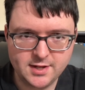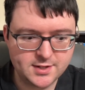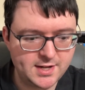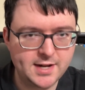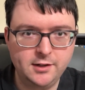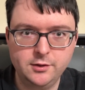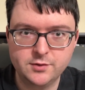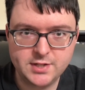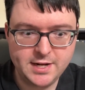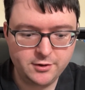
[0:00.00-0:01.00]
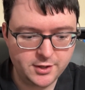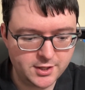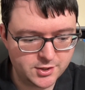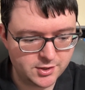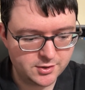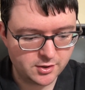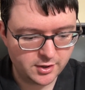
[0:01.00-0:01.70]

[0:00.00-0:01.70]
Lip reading: standalone standard editions are